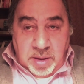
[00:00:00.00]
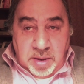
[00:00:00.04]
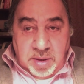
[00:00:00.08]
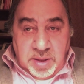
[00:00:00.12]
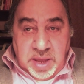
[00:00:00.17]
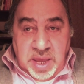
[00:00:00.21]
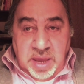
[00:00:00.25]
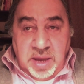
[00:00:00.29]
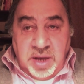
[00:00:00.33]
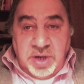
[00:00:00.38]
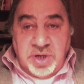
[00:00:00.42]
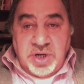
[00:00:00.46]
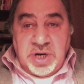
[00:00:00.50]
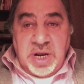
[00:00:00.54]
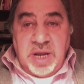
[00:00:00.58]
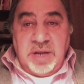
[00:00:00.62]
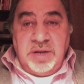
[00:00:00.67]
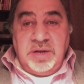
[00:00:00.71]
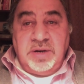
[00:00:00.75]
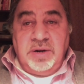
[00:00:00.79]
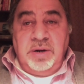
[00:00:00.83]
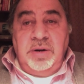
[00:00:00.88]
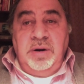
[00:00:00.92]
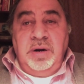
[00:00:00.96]
they
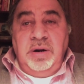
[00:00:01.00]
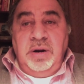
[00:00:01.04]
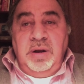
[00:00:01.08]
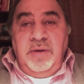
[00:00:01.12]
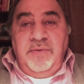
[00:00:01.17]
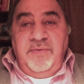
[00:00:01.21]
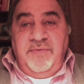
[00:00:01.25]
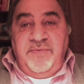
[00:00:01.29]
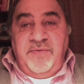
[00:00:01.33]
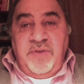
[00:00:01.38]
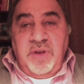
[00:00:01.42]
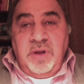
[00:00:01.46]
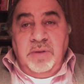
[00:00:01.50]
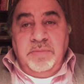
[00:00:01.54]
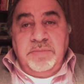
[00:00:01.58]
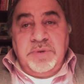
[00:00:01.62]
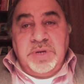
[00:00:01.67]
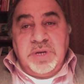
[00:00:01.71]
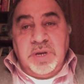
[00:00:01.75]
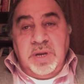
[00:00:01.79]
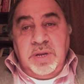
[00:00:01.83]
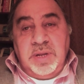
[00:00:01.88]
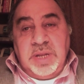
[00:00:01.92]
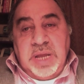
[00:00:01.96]
engender
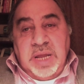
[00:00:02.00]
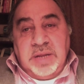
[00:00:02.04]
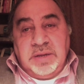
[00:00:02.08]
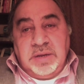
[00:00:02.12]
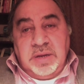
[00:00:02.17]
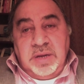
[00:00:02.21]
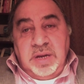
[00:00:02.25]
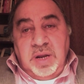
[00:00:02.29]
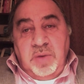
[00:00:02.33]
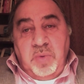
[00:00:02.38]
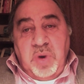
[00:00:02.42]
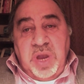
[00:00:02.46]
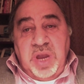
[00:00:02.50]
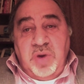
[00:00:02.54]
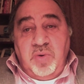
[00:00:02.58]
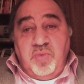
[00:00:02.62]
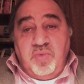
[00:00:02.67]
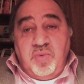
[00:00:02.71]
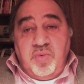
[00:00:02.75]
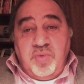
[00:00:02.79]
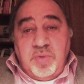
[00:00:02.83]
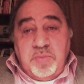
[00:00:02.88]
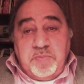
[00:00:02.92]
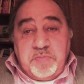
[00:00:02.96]
films that, in a way,
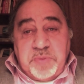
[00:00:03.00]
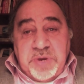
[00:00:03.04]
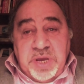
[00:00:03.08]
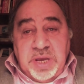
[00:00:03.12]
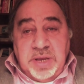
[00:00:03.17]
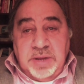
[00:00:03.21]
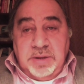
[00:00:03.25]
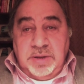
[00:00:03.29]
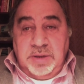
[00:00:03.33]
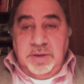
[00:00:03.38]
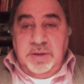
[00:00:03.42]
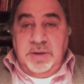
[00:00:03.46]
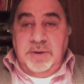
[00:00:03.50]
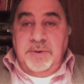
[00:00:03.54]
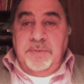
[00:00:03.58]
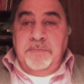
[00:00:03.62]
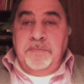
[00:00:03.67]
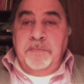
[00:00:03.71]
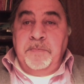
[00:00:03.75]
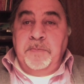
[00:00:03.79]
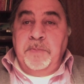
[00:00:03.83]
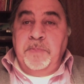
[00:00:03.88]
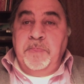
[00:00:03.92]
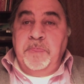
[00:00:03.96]
repeat,
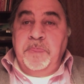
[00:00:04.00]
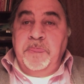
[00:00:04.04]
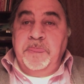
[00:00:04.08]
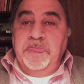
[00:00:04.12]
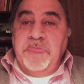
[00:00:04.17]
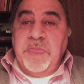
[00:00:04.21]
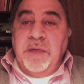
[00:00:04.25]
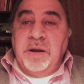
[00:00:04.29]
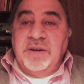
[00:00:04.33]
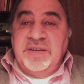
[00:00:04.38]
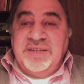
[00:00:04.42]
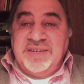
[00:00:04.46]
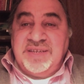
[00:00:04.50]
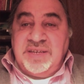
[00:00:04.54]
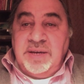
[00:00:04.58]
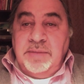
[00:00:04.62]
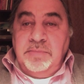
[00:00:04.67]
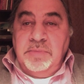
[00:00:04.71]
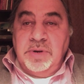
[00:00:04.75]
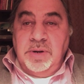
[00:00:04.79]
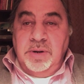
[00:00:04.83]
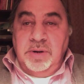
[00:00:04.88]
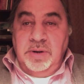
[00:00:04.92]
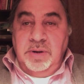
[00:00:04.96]
that are
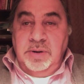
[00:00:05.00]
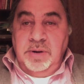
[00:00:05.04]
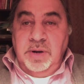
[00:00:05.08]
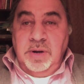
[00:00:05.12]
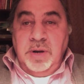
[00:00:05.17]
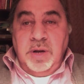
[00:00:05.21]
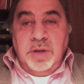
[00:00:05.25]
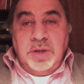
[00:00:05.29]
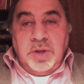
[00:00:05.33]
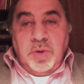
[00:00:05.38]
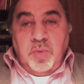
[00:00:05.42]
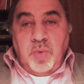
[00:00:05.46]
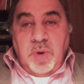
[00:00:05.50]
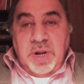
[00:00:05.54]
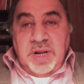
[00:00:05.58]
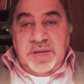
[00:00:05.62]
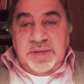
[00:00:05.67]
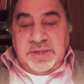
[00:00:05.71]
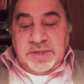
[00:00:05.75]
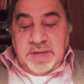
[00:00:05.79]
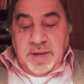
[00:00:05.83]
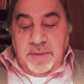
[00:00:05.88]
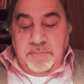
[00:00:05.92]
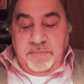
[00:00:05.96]
similar to what
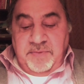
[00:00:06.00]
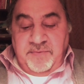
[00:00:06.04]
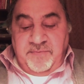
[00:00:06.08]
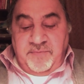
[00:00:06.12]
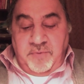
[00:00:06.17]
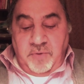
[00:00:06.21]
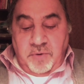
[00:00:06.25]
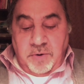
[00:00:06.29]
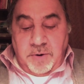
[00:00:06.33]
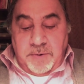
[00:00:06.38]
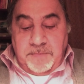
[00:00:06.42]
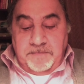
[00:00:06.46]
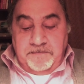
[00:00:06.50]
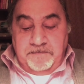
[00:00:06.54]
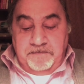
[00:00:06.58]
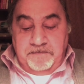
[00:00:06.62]
has come before.